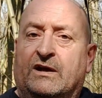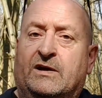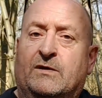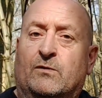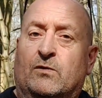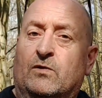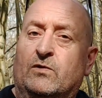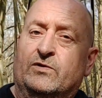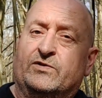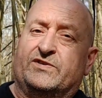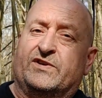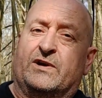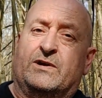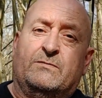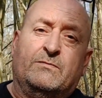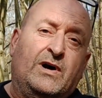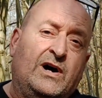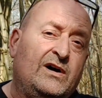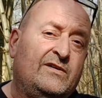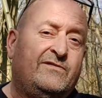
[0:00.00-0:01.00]
You
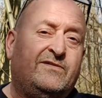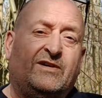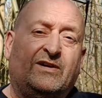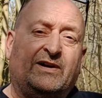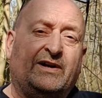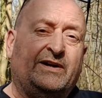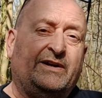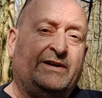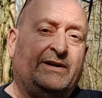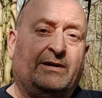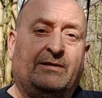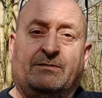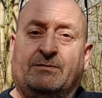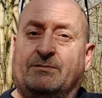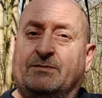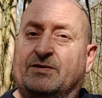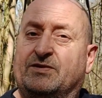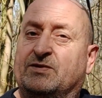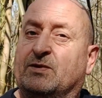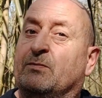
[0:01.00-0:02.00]
also might find
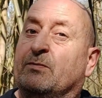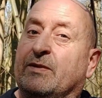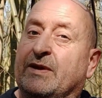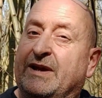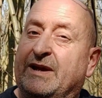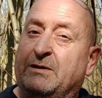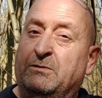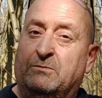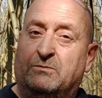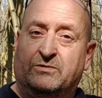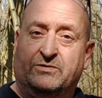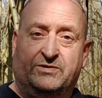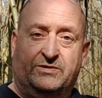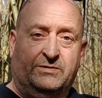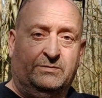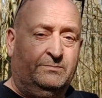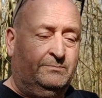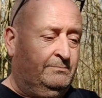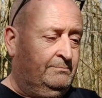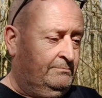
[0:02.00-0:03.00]
something
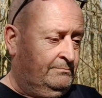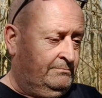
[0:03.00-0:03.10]
else